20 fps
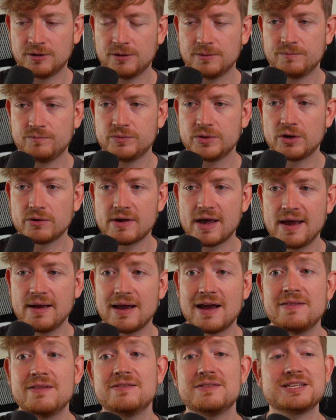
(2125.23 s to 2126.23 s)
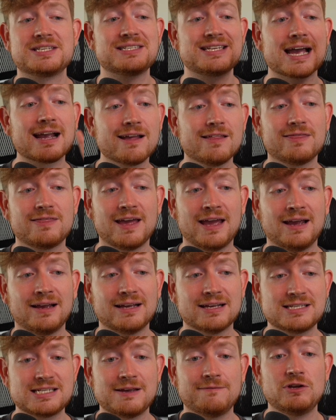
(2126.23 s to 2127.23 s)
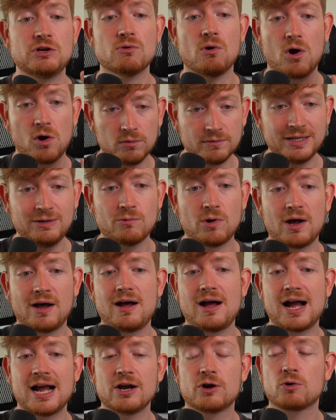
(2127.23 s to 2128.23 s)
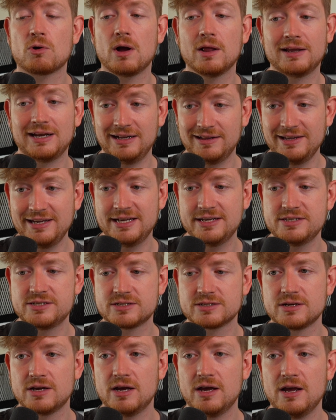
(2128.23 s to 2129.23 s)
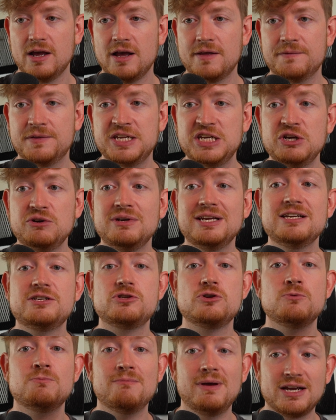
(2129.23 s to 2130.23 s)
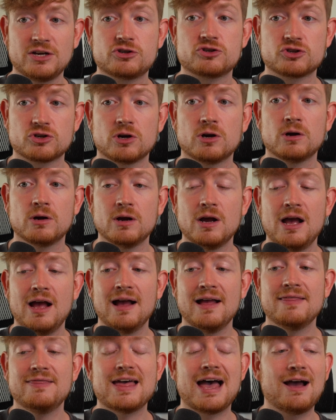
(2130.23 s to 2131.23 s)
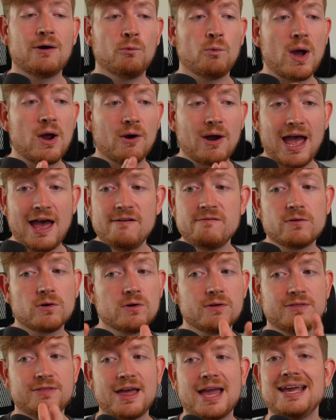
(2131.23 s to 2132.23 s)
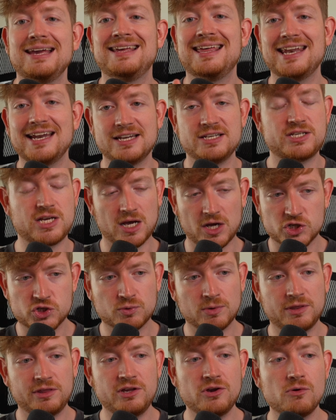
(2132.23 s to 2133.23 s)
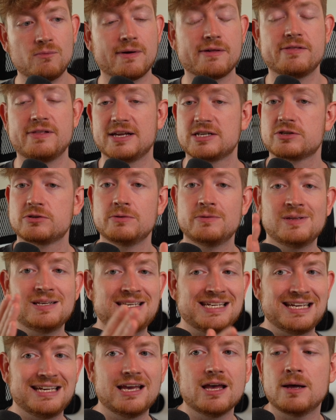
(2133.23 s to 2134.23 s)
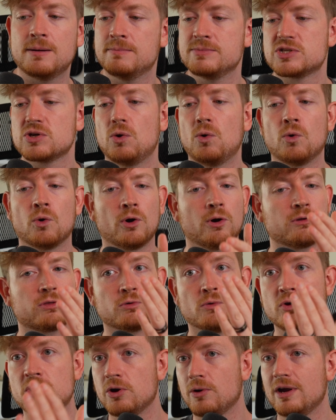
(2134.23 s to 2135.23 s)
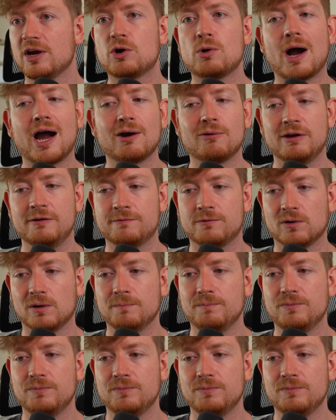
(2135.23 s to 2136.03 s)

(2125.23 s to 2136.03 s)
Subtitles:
Okay. And then the second thing is, if you only want high quality leads, then you need to make sure that wherever they get in touch with you, whether that's through the DMs or through your inquiry form,